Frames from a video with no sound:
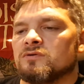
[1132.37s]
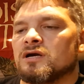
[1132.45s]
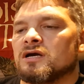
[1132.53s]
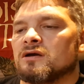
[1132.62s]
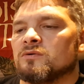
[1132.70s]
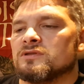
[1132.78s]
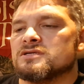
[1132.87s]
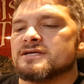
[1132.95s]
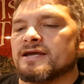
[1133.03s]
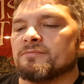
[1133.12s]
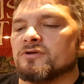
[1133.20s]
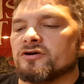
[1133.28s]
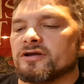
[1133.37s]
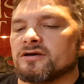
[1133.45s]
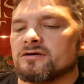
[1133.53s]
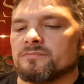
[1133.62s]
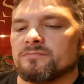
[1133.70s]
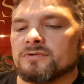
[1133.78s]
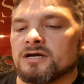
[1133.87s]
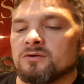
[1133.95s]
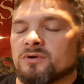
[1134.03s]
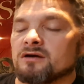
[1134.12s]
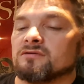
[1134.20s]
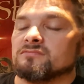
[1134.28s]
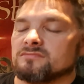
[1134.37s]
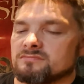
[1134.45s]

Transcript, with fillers: uh, with the same lineup. Oh well,